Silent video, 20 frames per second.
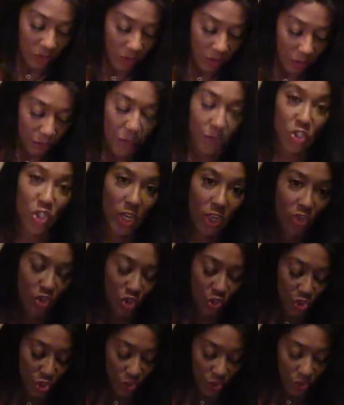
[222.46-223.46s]
Protect your
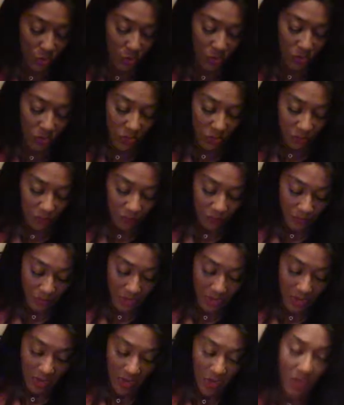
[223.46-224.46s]
shoes.
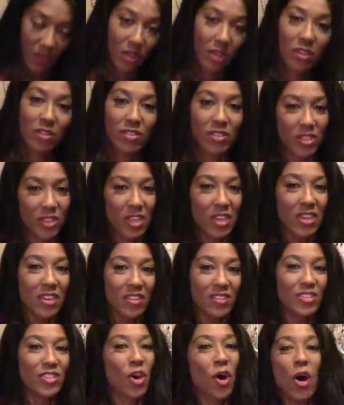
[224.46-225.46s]

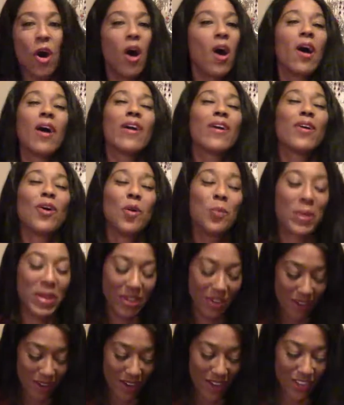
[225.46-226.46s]
These are, oh my
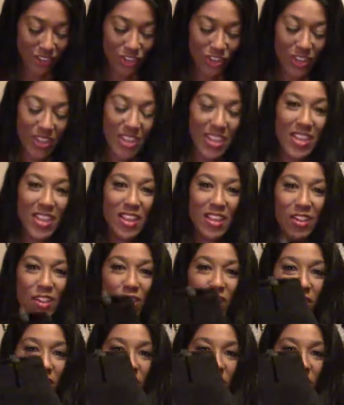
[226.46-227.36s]
gosh, look